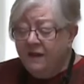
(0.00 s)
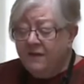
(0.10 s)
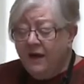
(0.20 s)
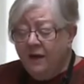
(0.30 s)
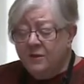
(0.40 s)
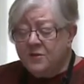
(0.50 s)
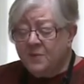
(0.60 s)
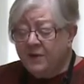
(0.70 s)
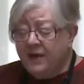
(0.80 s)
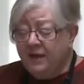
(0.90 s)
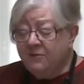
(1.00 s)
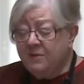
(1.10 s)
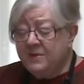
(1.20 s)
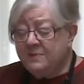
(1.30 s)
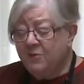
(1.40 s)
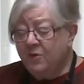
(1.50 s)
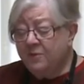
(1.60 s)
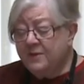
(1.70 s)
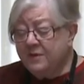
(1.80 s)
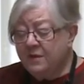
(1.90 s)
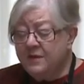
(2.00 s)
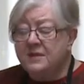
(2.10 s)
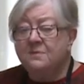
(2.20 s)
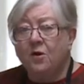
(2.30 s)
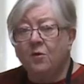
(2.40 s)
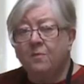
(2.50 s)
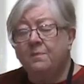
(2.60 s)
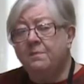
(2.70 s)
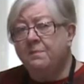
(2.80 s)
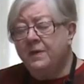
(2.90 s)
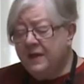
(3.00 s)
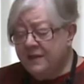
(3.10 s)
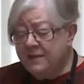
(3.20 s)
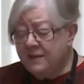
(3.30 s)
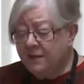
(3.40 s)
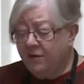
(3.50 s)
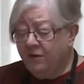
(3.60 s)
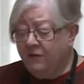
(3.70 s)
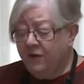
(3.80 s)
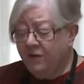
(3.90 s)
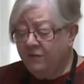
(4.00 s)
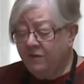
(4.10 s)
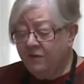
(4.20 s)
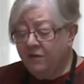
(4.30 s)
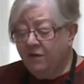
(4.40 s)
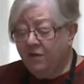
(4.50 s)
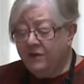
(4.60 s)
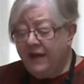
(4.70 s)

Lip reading: The house where Henry was born was on a small peninsula of Herfel called